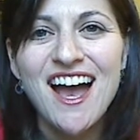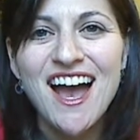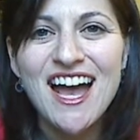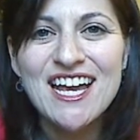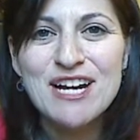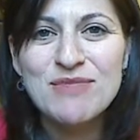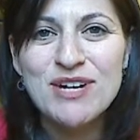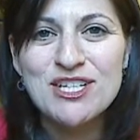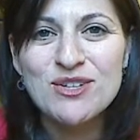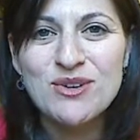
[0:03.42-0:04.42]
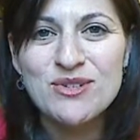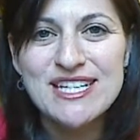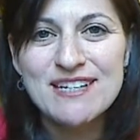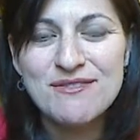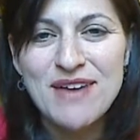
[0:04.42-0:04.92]
Hi, I'm Rachel
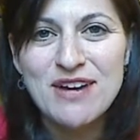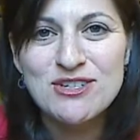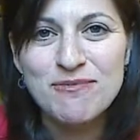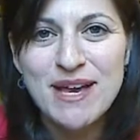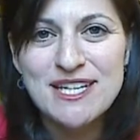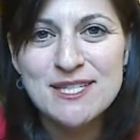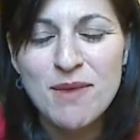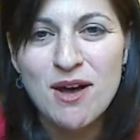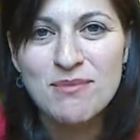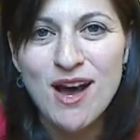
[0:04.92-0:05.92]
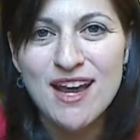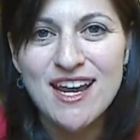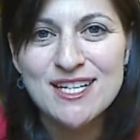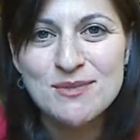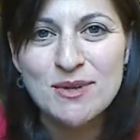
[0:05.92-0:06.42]
Olson, founder of Best Mom
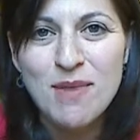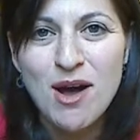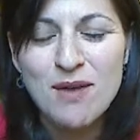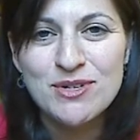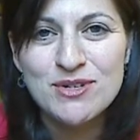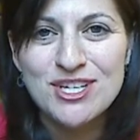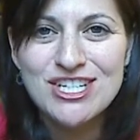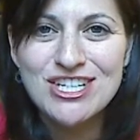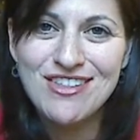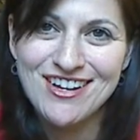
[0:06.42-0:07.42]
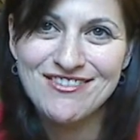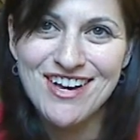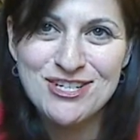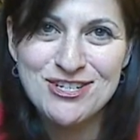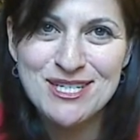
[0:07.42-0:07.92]
Products, where mompreneurs share their
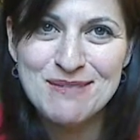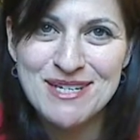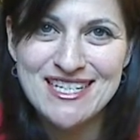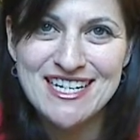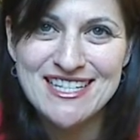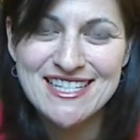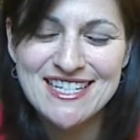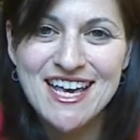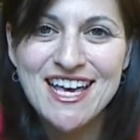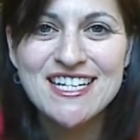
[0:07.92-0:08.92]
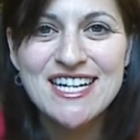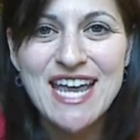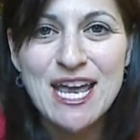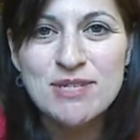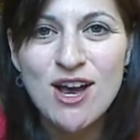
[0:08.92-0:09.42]
adventures in business.
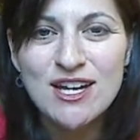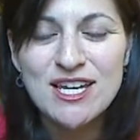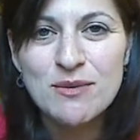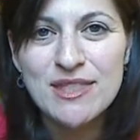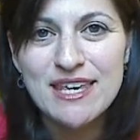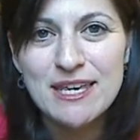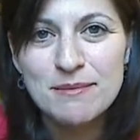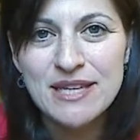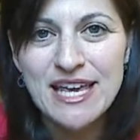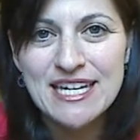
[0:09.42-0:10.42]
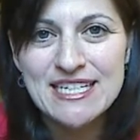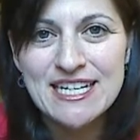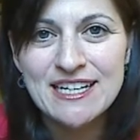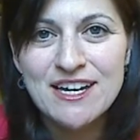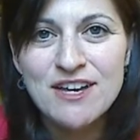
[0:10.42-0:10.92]
Today I'm talking with Kim
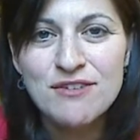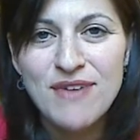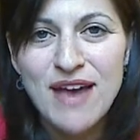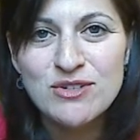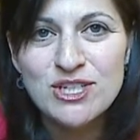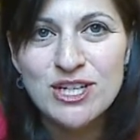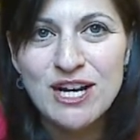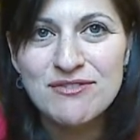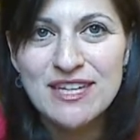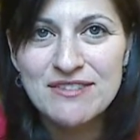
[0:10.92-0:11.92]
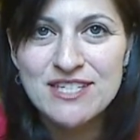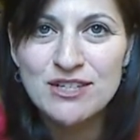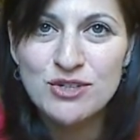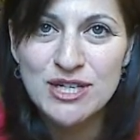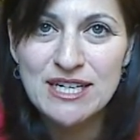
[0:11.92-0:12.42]
Blanding, founder of Gift It
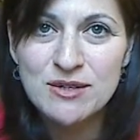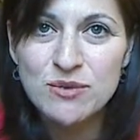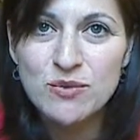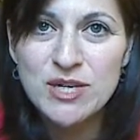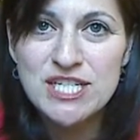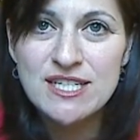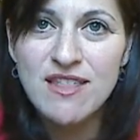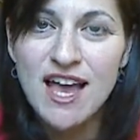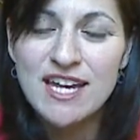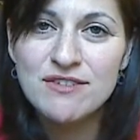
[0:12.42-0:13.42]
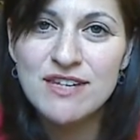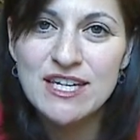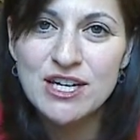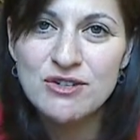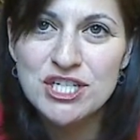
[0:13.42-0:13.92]
Green, which is a line of
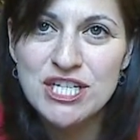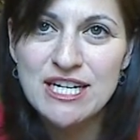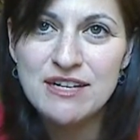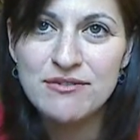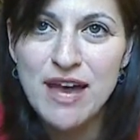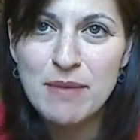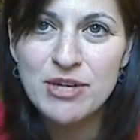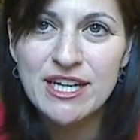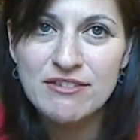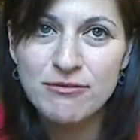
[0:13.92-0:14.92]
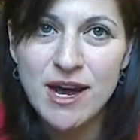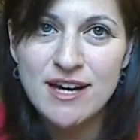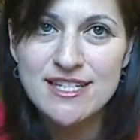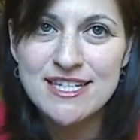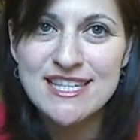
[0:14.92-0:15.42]
eco-chic fabric gift
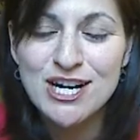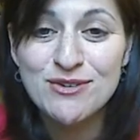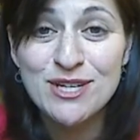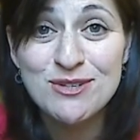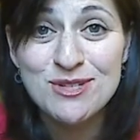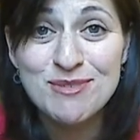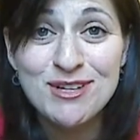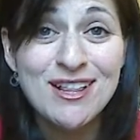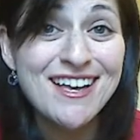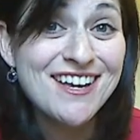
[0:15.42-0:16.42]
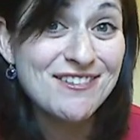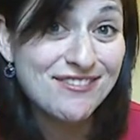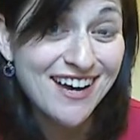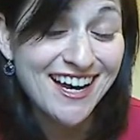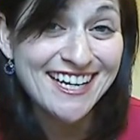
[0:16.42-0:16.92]
boxes that are reusable,
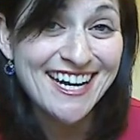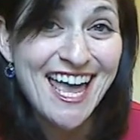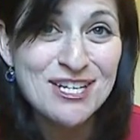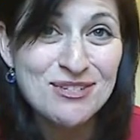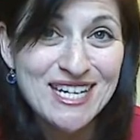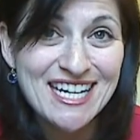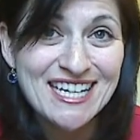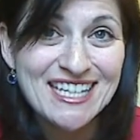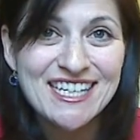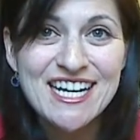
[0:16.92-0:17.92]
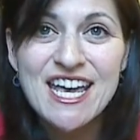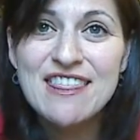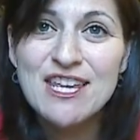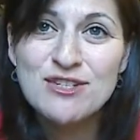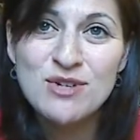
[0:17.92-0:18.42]
fun, and unique.
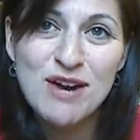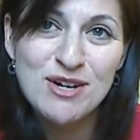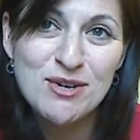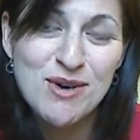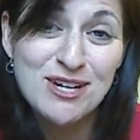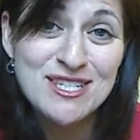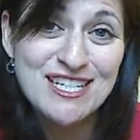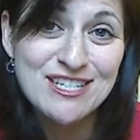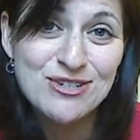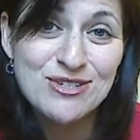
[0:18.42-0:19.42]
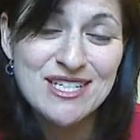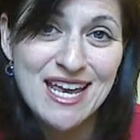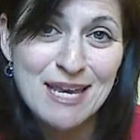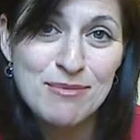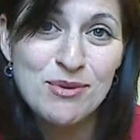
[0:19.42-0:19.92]
They do not require scissors,
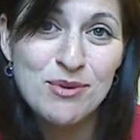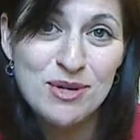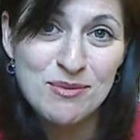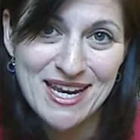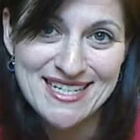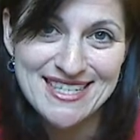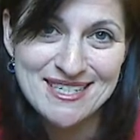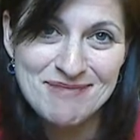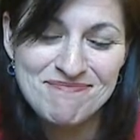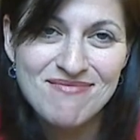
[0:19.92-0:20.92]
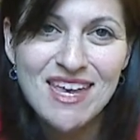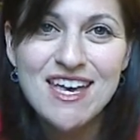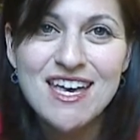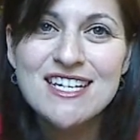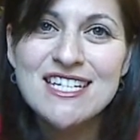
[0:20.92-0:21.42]
tape, or waste.
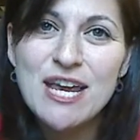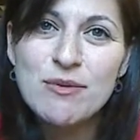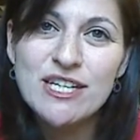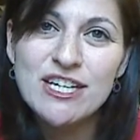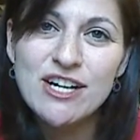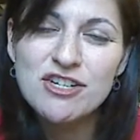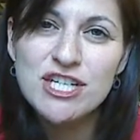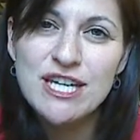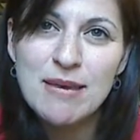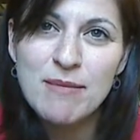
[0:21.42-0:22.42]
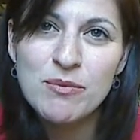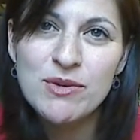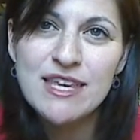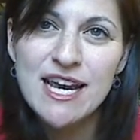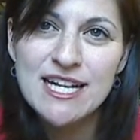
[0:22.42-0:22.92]
Today we'll hear how she came up
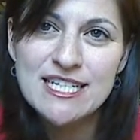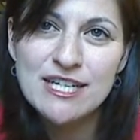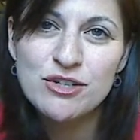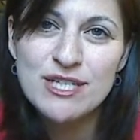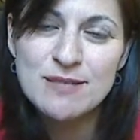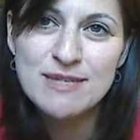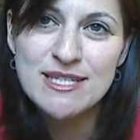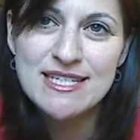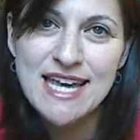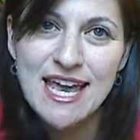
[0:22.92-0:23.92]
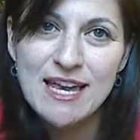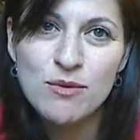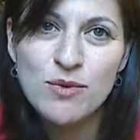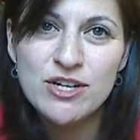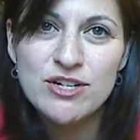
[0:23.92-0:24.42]
with the idea Christmas Day
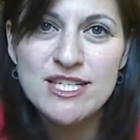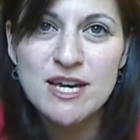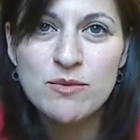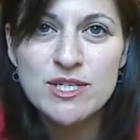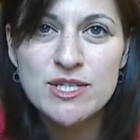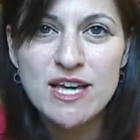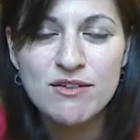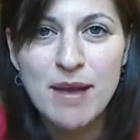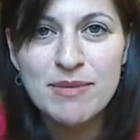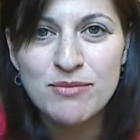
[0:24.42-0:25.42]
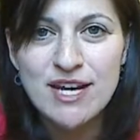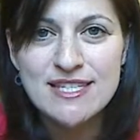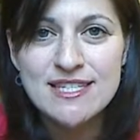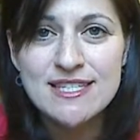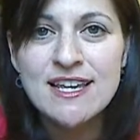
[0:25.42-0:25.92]
when her son was unwrapping
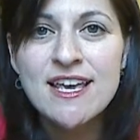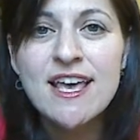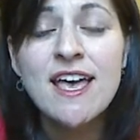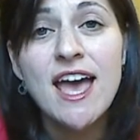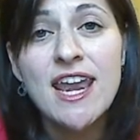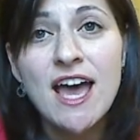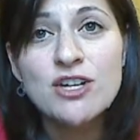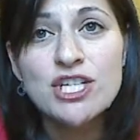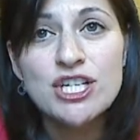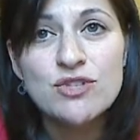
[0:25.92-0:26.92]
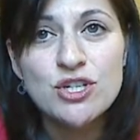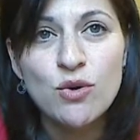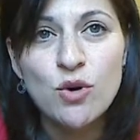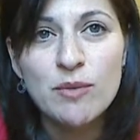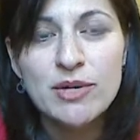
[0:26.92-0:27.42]
presents, and how she used her
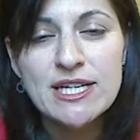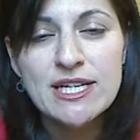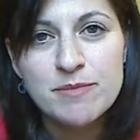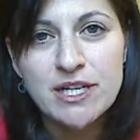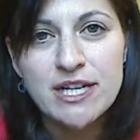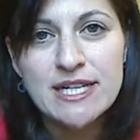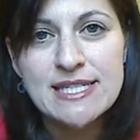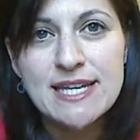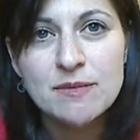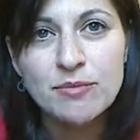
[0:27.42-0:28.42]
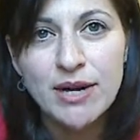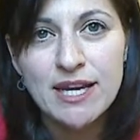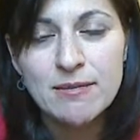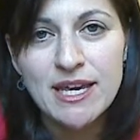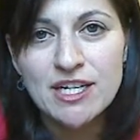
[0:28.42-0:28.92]
corporate experience as a
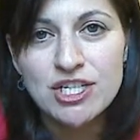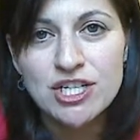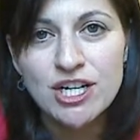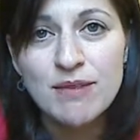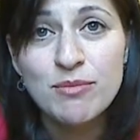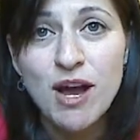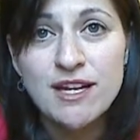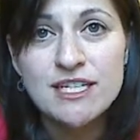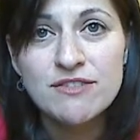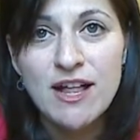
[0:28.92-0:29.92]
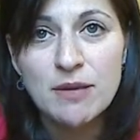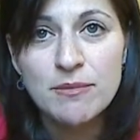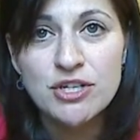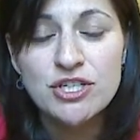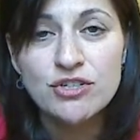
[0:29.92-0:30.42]
brand manager and product
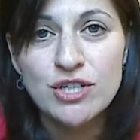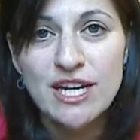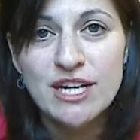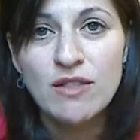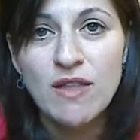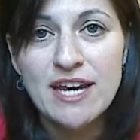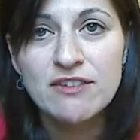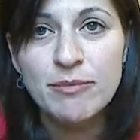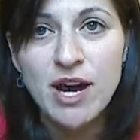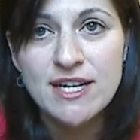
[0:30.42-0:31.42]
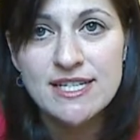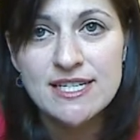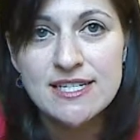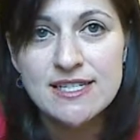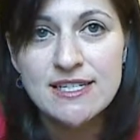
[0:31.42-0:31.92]
developer to create her line of
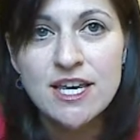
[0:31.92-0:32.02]
boxes.